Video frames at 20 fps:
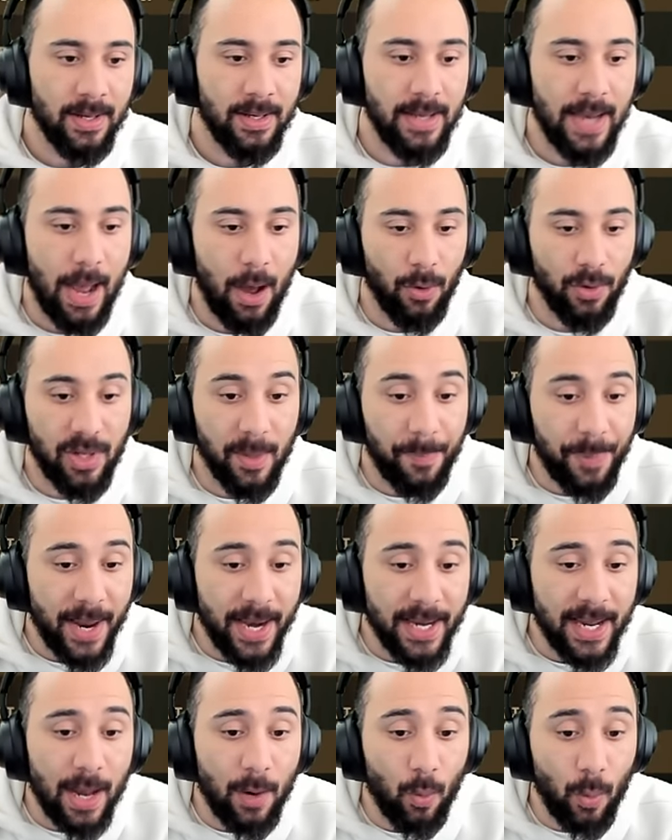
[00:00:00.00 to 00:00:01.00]
Now,
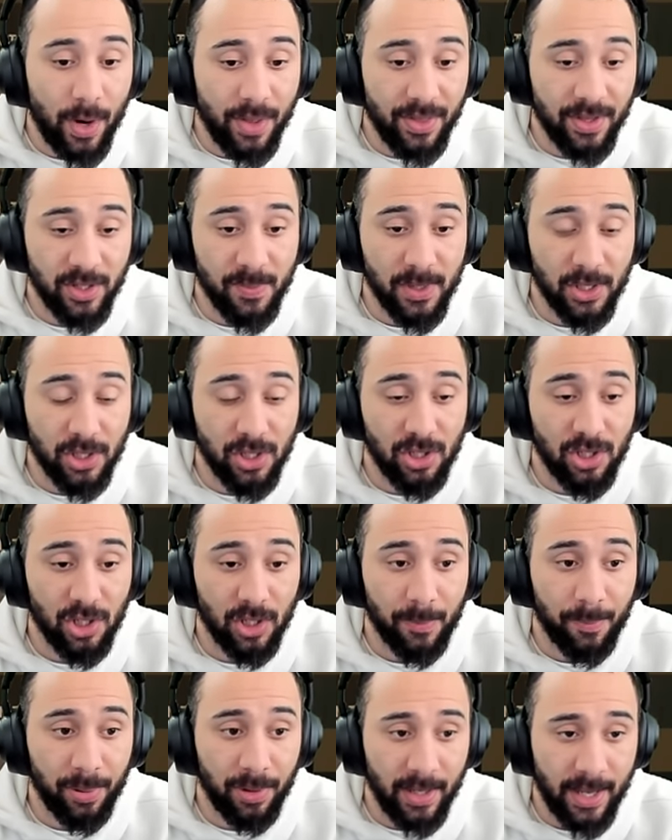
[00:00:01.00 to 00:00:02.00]
depending on where this mission
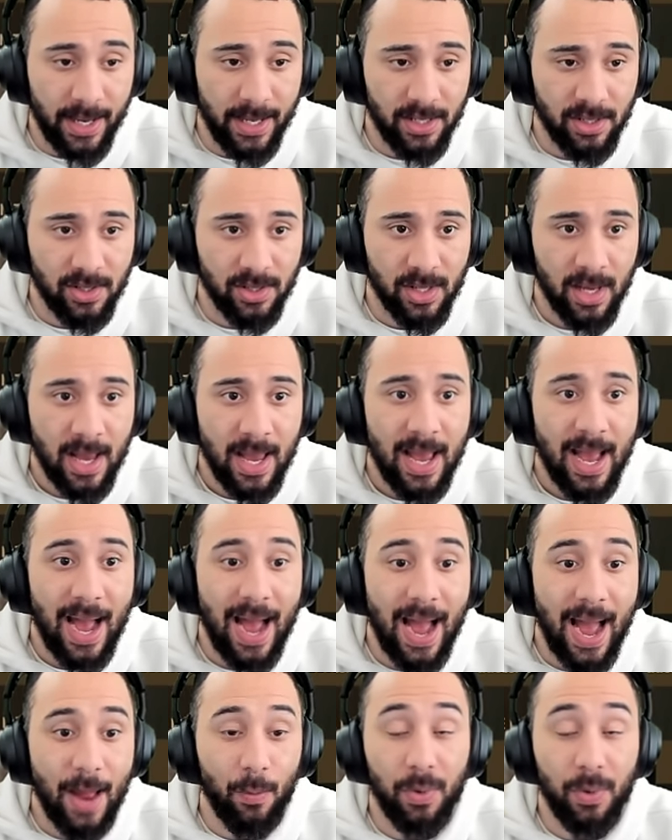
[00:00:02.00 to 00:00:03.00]
took place,
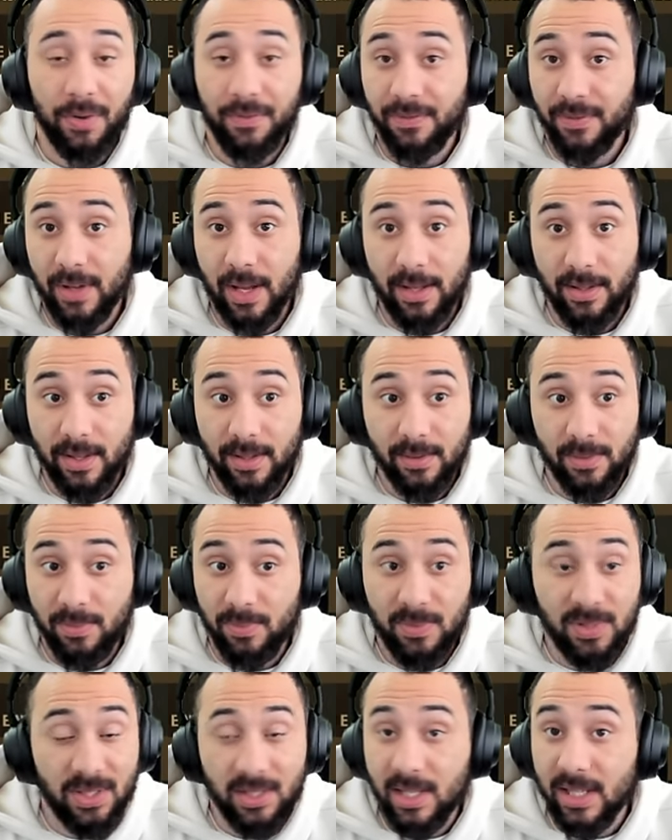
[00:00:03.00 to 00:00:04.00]
I would have
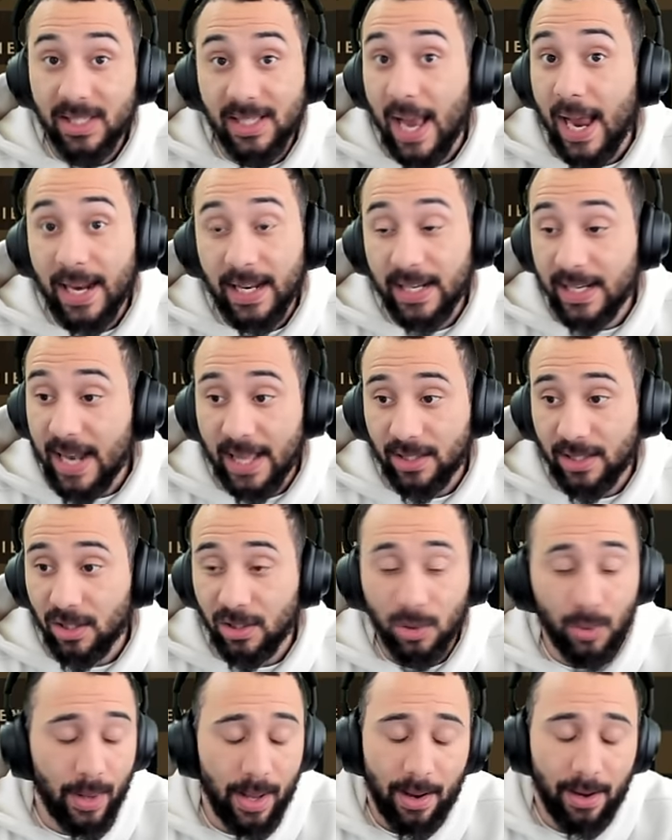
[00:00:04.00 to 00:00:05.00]
decided not to do it.